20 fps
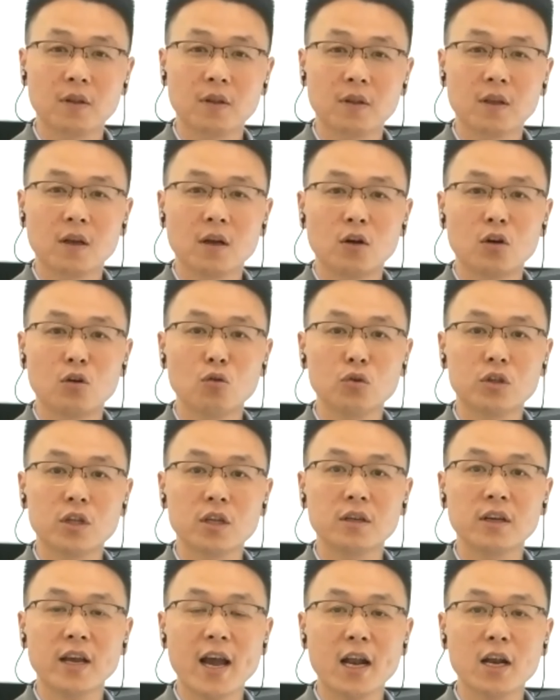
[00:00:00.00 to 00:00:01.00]
Luding
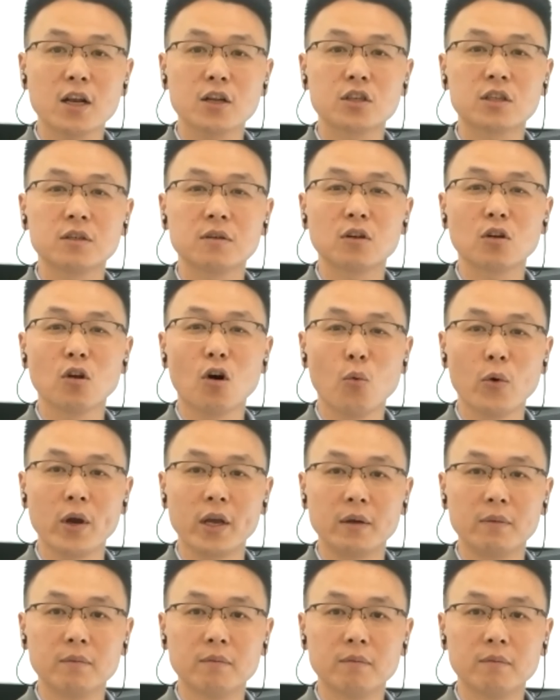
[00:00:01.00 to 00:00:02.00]
Energy Norway
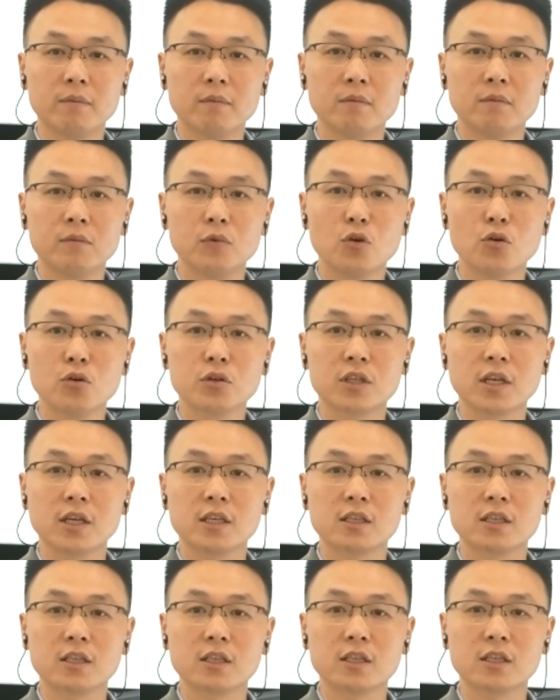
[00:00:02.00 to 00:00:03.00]
uses
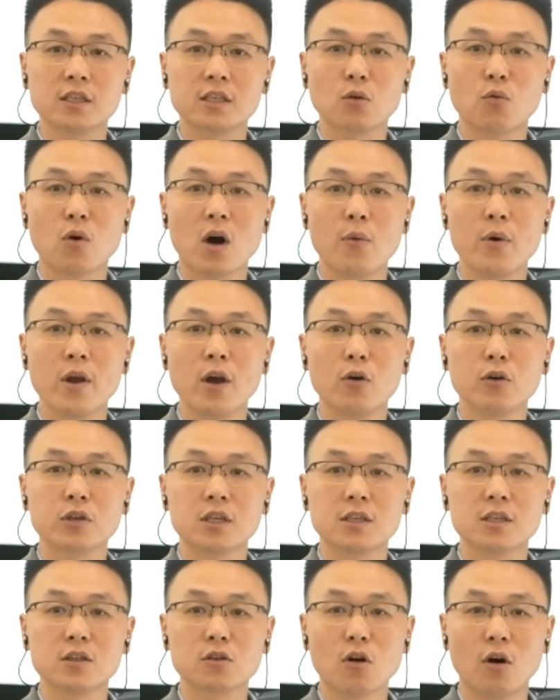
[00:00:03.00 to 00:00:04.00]
Huawei Ocean
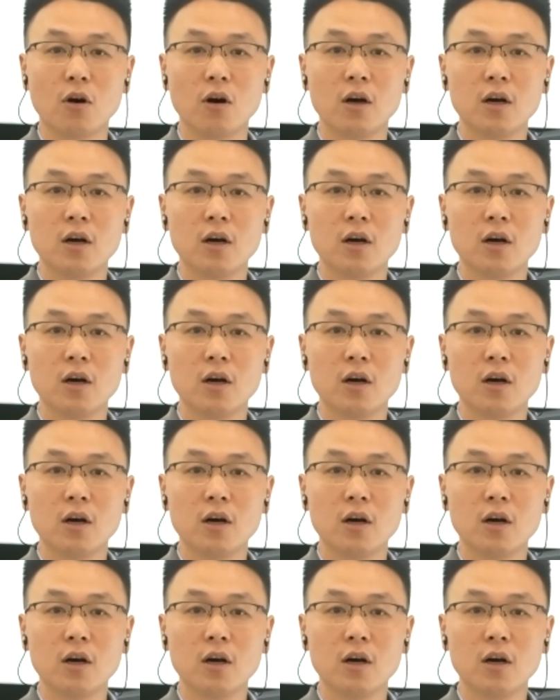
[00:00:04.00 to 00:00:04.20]
Store